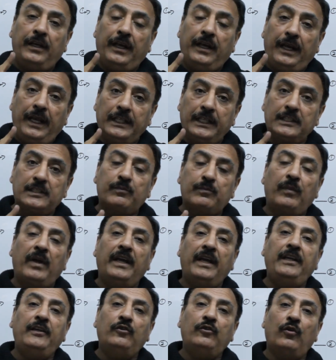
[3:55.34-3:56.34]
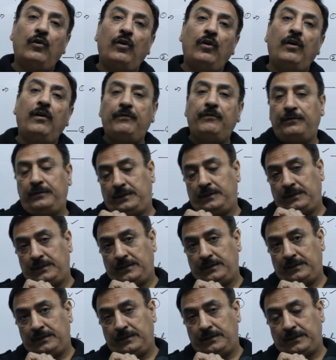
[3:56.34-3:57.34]
in spite of
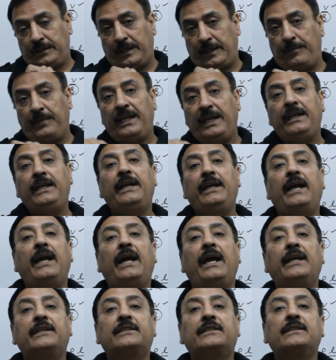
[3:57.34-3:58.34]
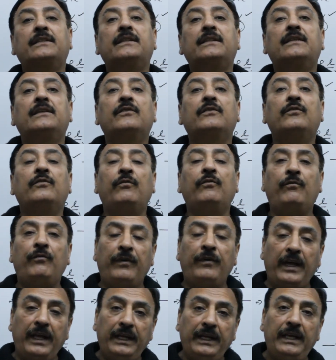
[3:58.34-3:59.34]
remaining at
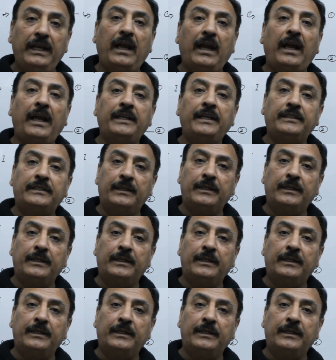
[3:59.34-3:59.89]
very high